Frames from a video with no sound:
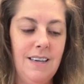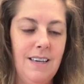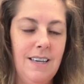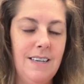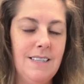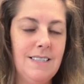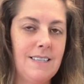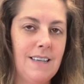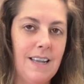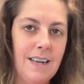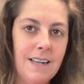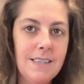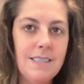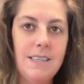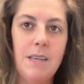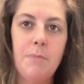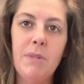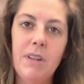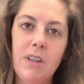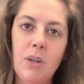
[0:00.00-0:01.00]
It's gonna
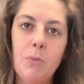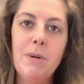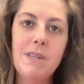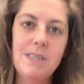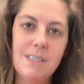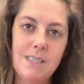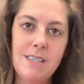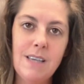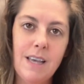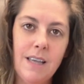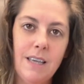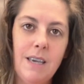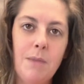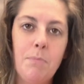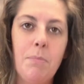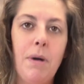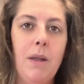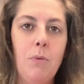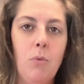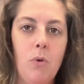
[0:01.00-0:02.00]
seem a little bit silly,
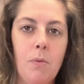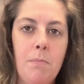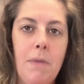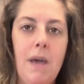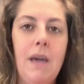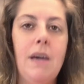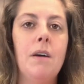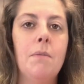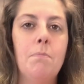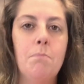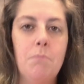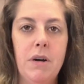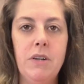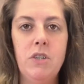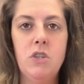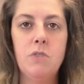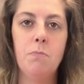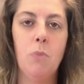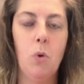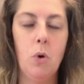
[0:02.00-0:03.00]
but it will make
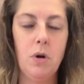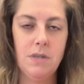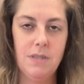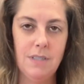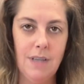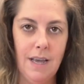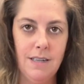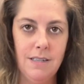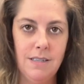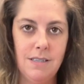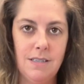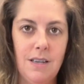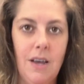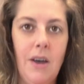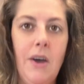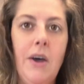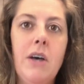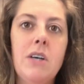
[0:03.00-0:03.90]
much more sense.